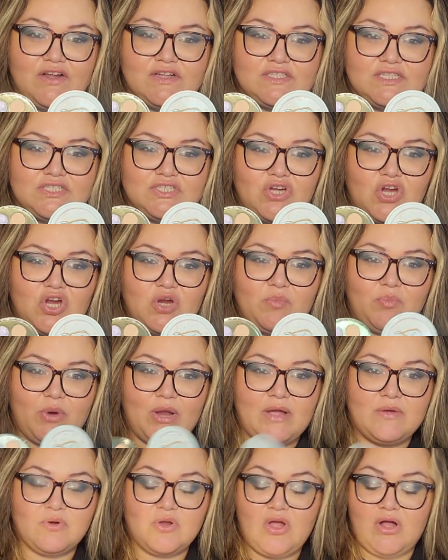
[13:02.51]
It's a dark
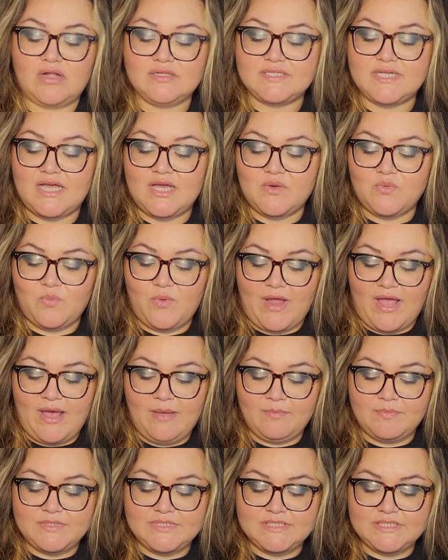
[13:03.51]
brown called
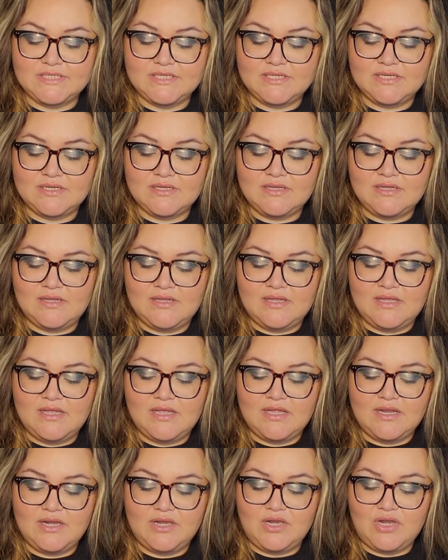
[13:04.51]
Unwrapped.
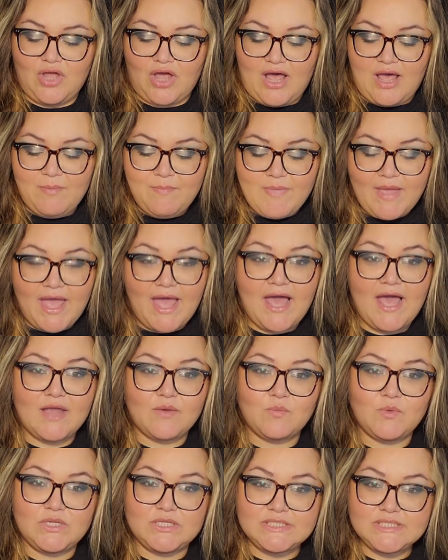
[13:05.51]
Not
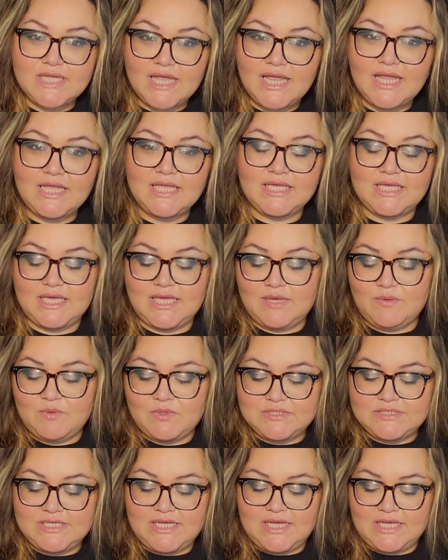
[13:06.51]
bad. We'll take it.
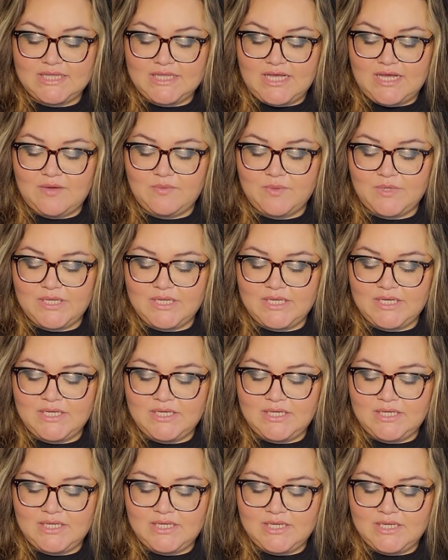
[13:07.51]
We'll take that
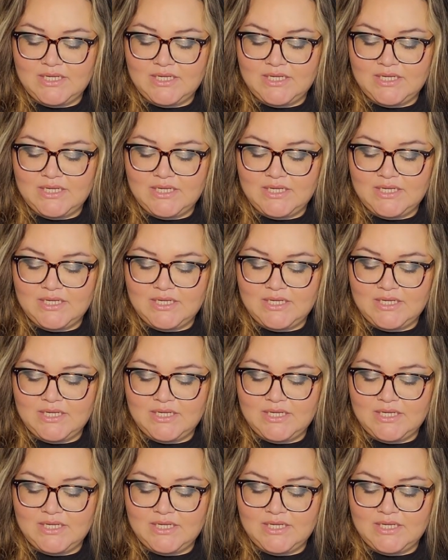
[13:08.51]
one.